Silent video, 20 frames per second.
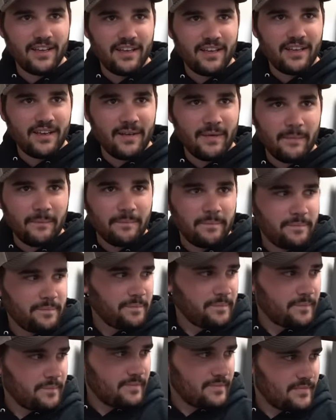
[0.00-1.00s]
it's a weird to,
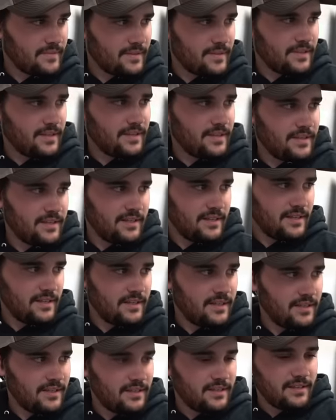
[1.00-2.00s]
feeling. What they have to draw your
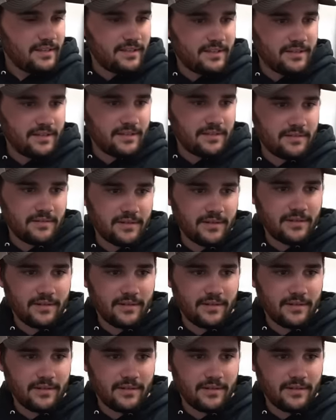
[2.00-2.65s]
blood for there?